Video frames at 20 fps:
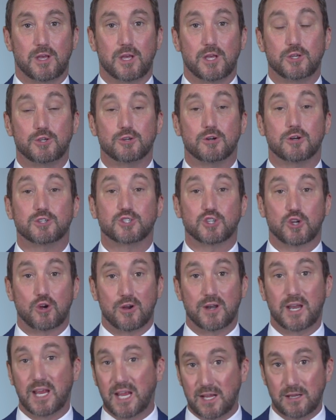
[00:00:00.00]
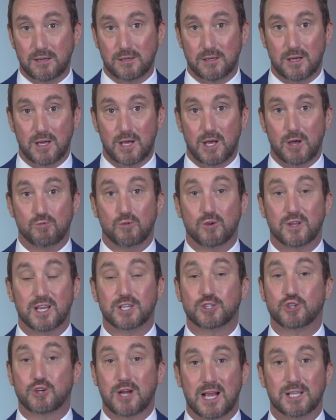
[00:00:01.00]
Your attorney will get
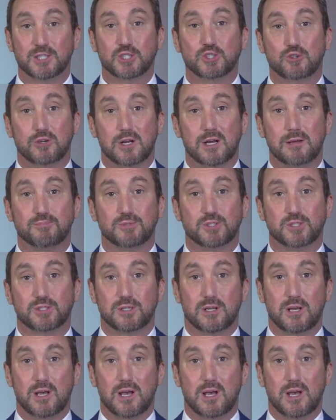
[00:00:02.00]
transcripts,